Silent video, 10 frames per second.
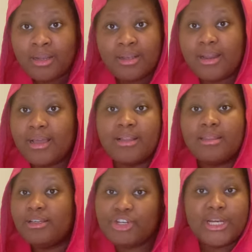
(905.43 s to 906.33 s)
Like,
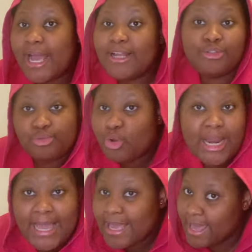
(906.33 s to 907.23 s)
literally, I do not
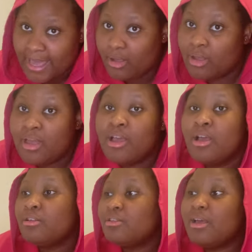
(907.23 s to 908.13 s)
like hair.
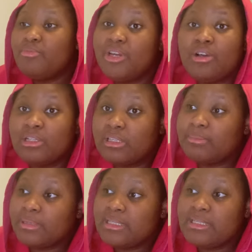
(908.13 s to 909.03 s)
So I'm really
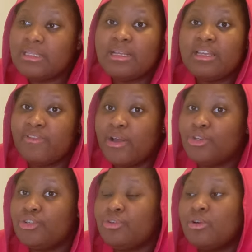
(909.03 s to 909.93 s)
contemplating if I
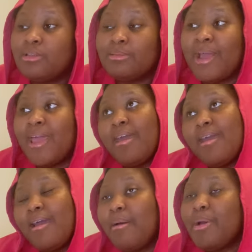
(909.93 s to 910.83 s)
should cut my hair,
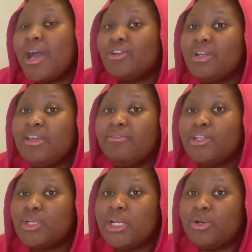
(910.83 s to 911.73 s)
and I actually
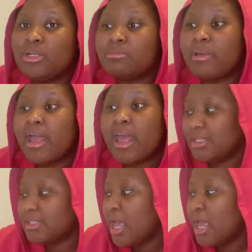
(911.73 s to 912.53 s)
eventually cut my hair.